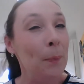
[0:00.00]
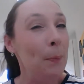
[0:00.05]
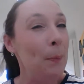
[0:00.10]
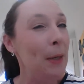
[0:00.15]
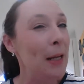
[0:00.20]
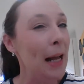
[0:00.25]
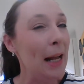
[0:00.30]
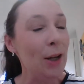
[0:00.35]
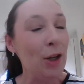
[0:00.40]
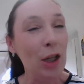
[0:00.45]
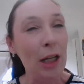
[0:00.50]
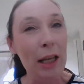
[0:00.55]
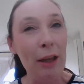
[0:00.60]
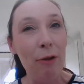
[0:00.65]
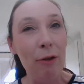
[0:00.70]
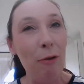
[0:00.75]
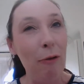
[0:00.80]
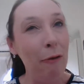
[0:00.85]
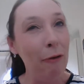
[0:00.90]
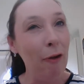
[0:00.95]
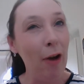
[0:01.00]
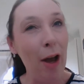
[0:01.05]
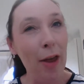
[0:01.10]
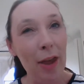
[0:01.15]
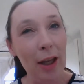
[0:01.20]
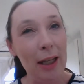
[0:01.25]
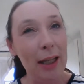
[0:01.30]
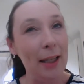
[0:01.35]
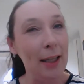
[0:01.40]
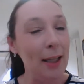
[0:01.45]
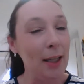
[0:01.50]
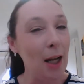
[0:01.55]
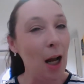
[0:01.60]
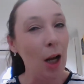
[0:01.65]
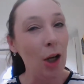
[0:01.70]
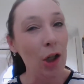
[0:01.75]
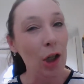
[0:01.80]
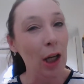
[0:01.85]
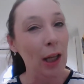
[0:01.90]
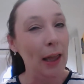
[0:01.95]
But actually, through further
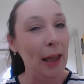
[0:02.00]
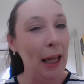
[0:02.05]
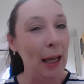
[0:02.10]
discussion,